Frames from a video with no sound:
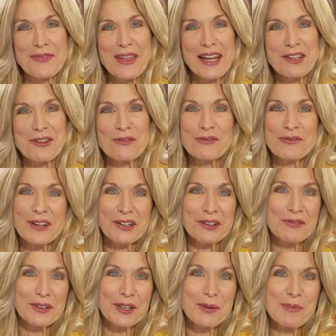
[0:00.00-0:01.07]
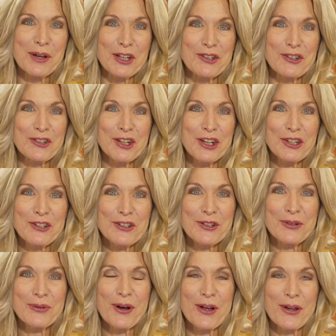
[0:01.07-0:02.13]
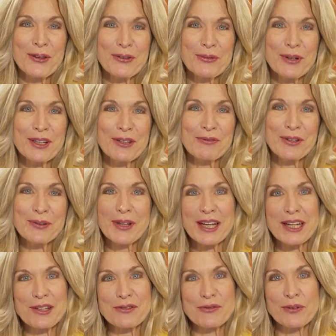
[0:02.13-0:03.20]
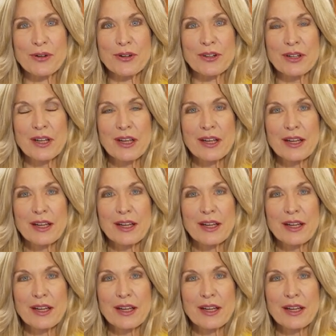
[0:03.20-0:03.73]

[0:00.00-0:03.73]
Thank you very, very much to all three of you ladies for